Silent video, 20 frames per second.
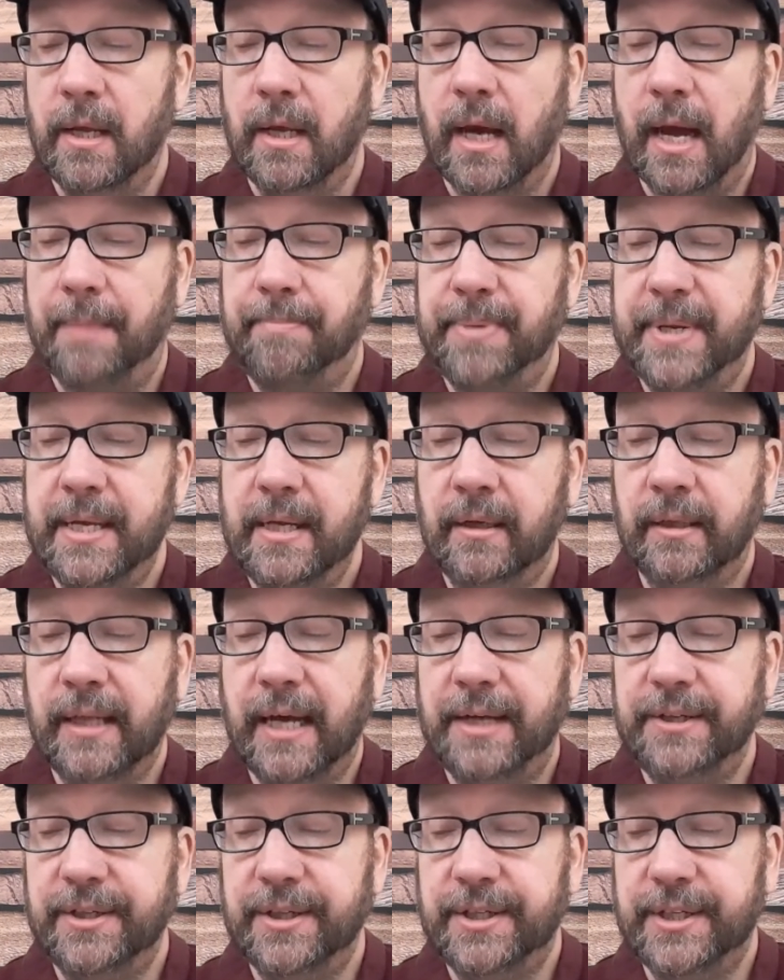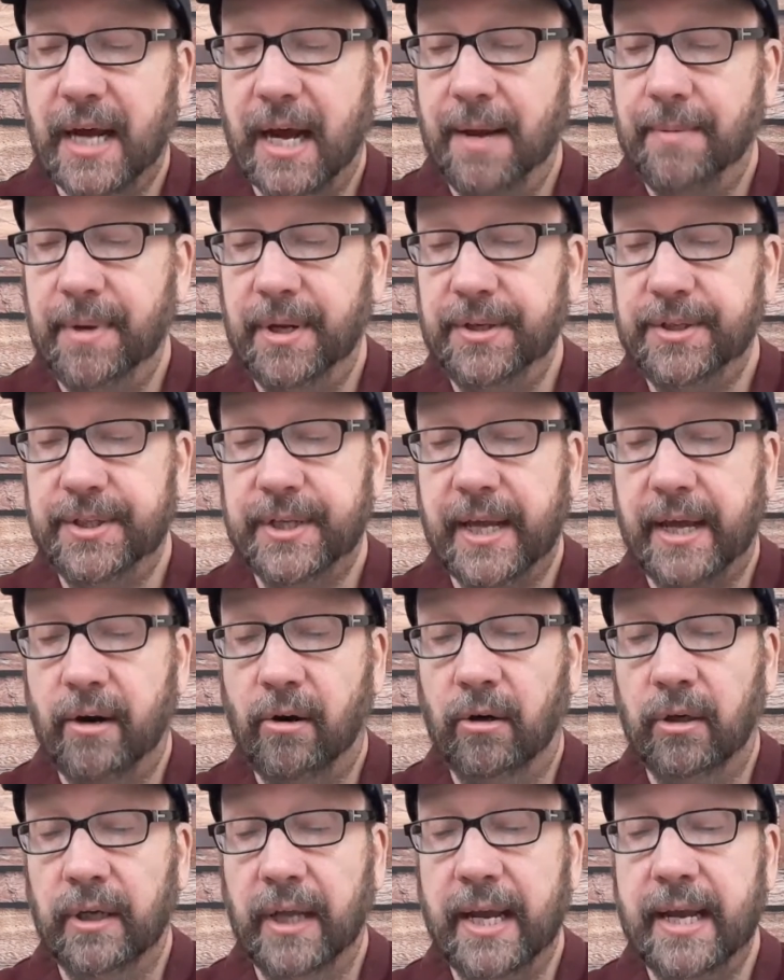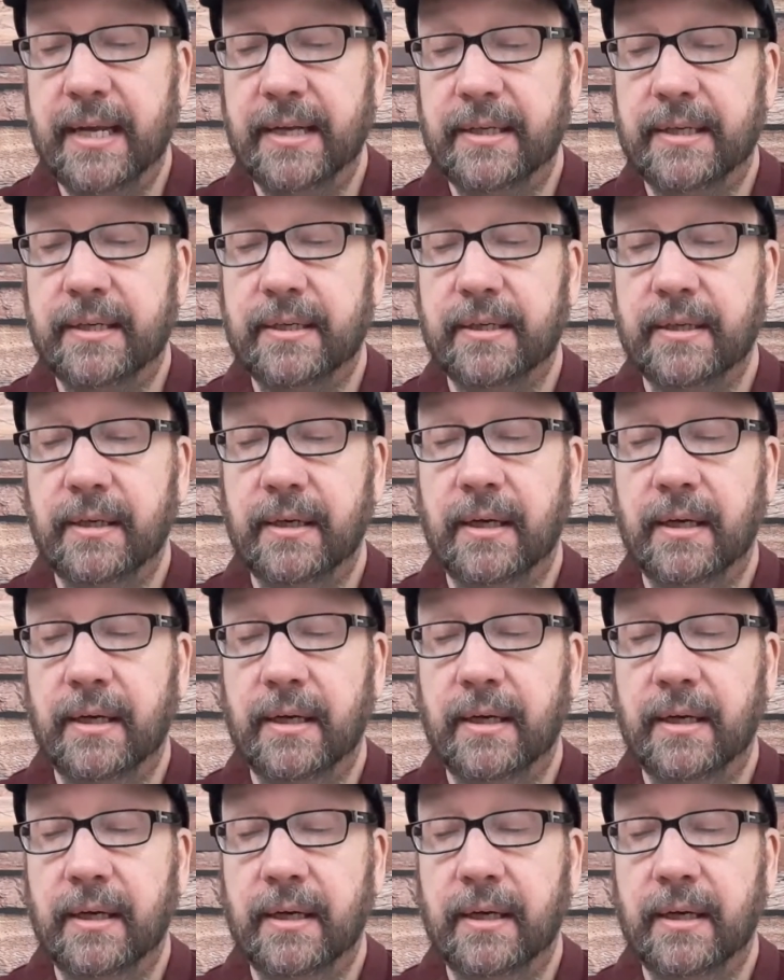I penalize assignments that are late